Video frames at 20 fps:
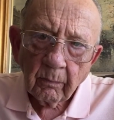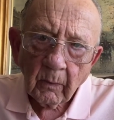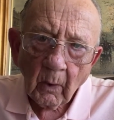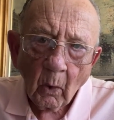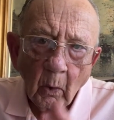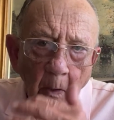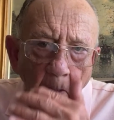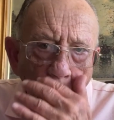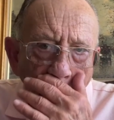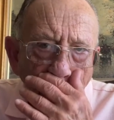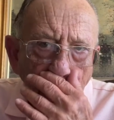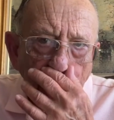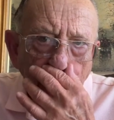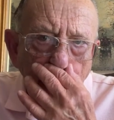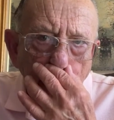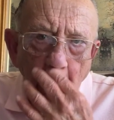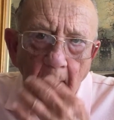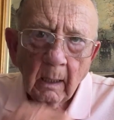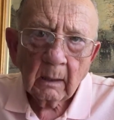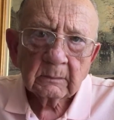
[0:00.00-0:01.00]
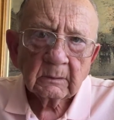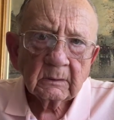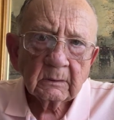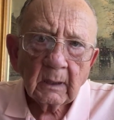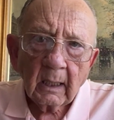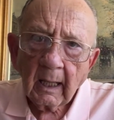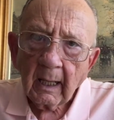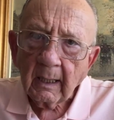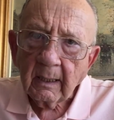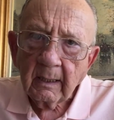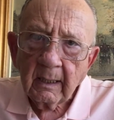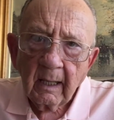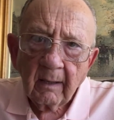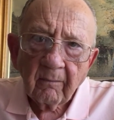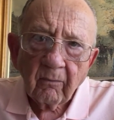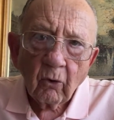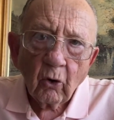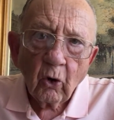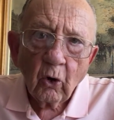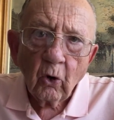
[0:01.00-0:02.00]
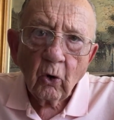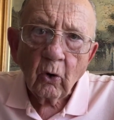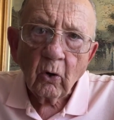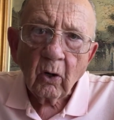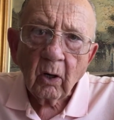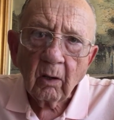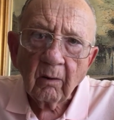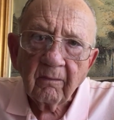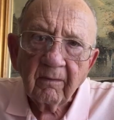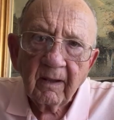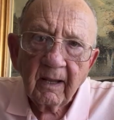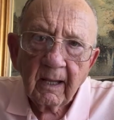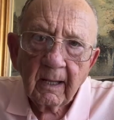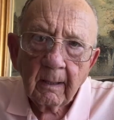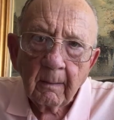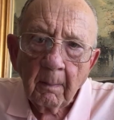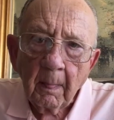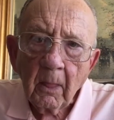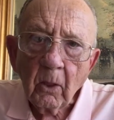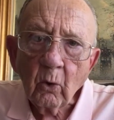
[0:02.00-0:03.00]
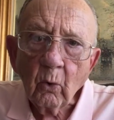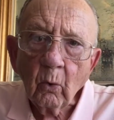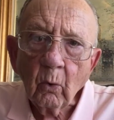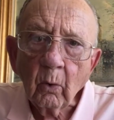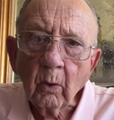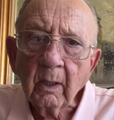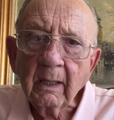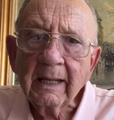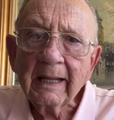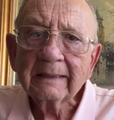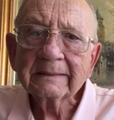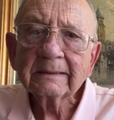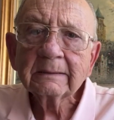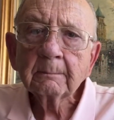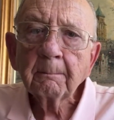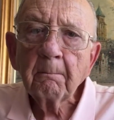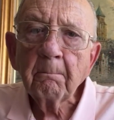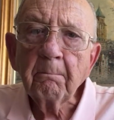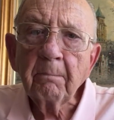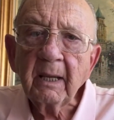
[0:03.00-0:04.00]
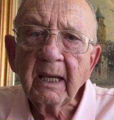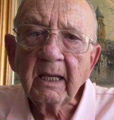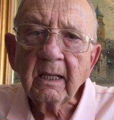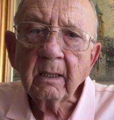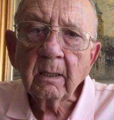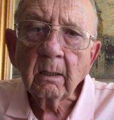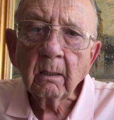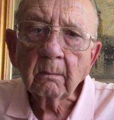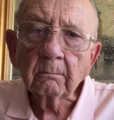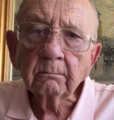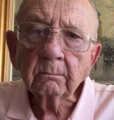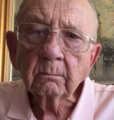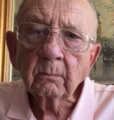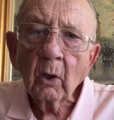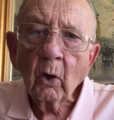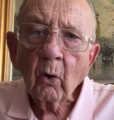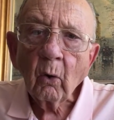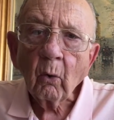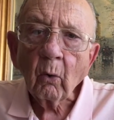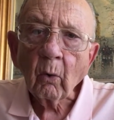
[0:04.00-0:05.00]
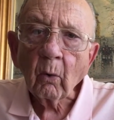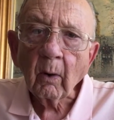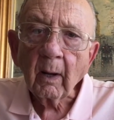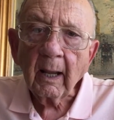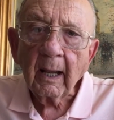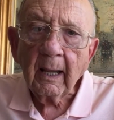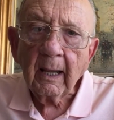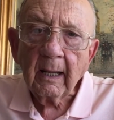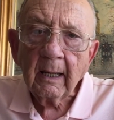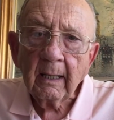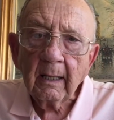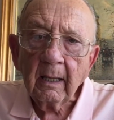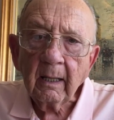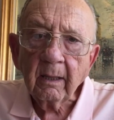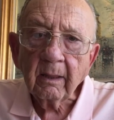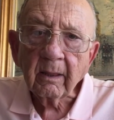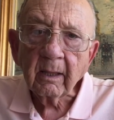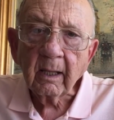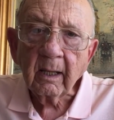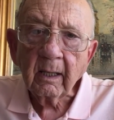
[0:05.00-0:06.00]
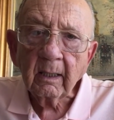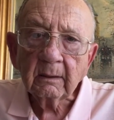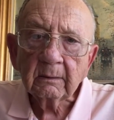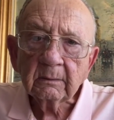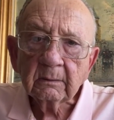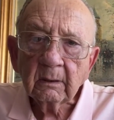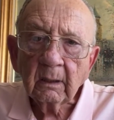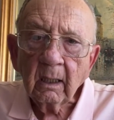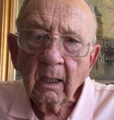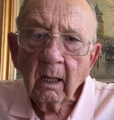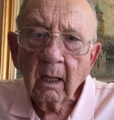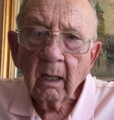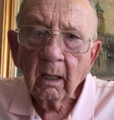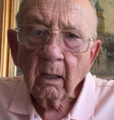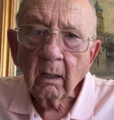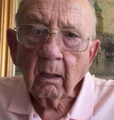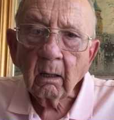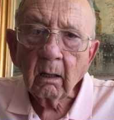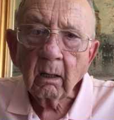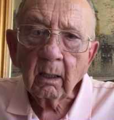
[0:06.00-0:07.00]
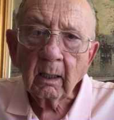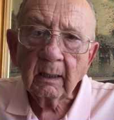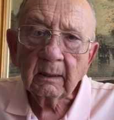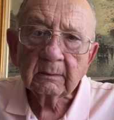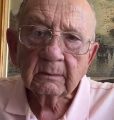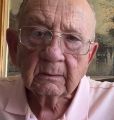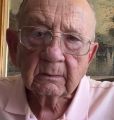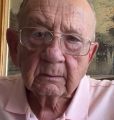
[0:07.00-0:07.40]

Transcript: Okay? I never heard of him beating them or anything, all right,